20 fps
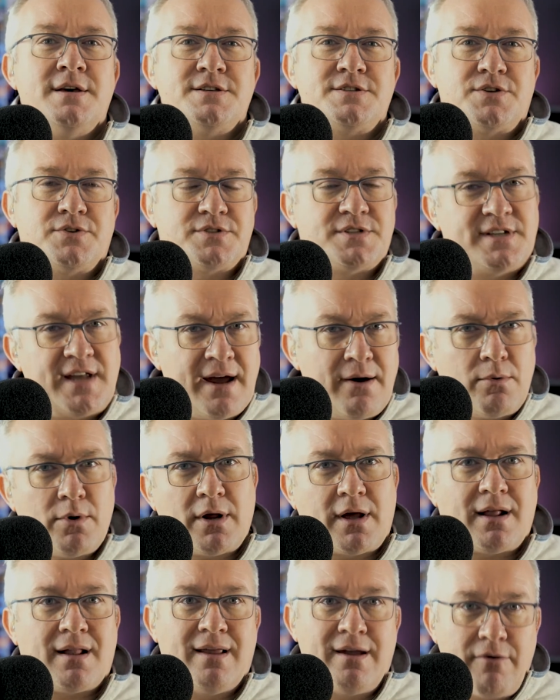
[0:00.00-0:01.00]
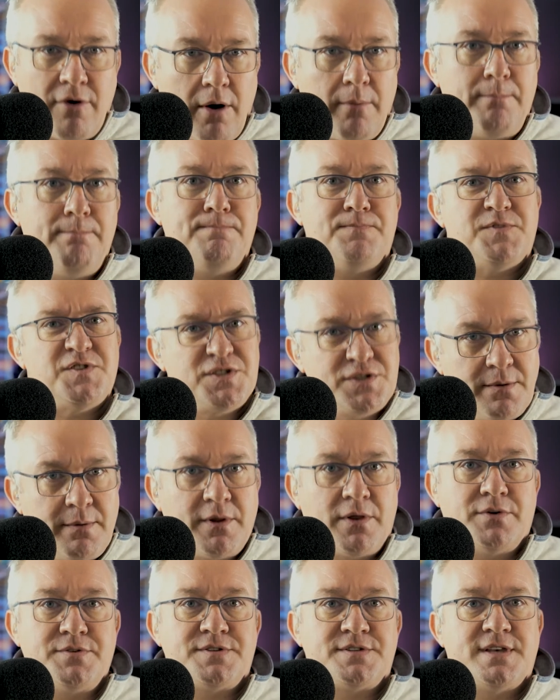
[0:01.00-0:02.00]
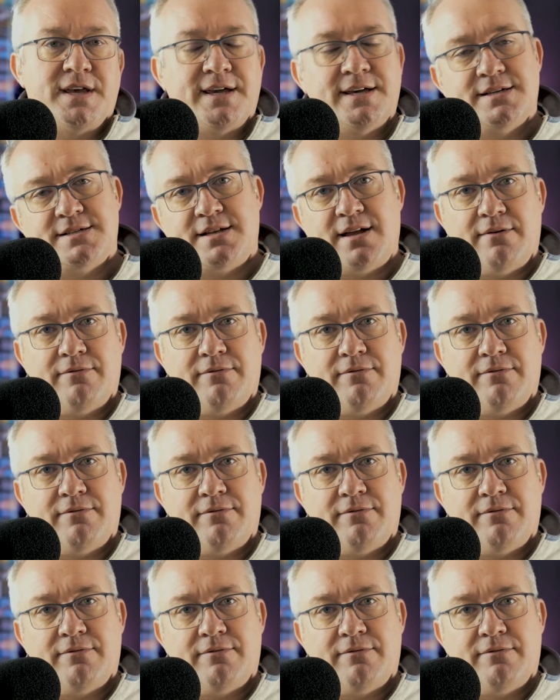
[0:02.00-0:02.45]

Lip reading: So today I want to clear up some of those things,